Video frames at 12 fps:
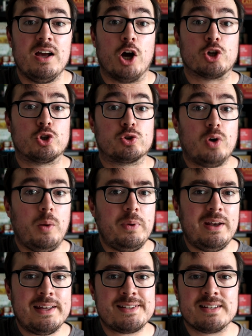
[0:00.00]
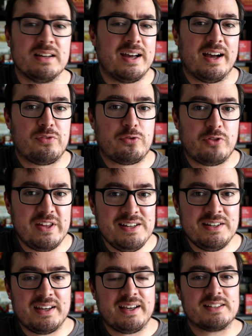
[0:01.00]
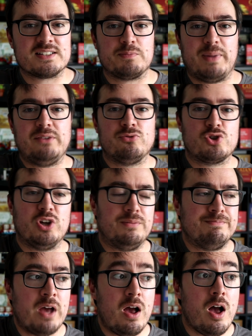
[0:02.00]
Akropolis Athena Expansion.